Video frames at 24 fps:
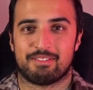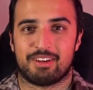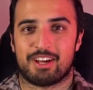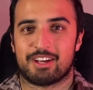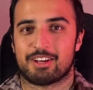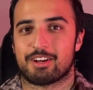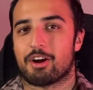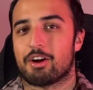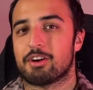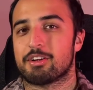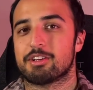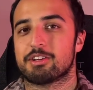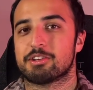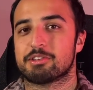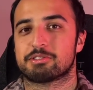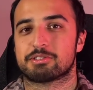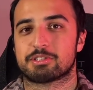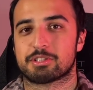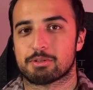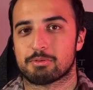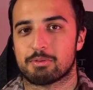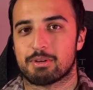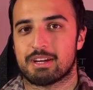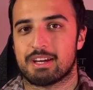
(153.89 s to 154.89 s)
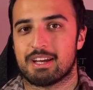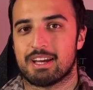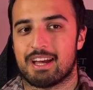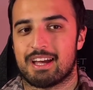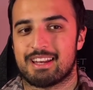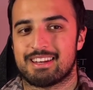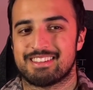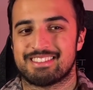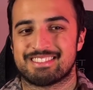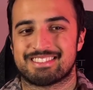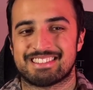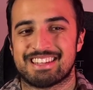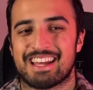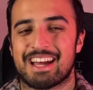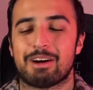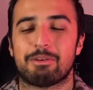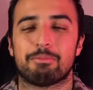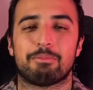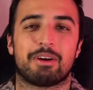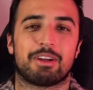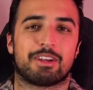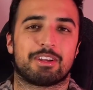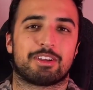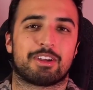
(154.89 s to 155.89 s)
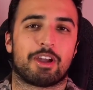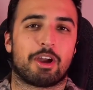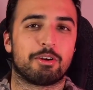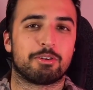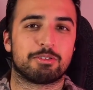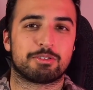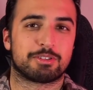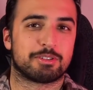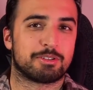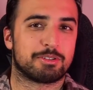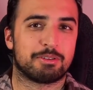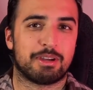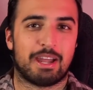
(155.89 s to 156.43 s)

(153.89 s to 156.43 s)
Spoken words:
I got used to it and it's now my go-to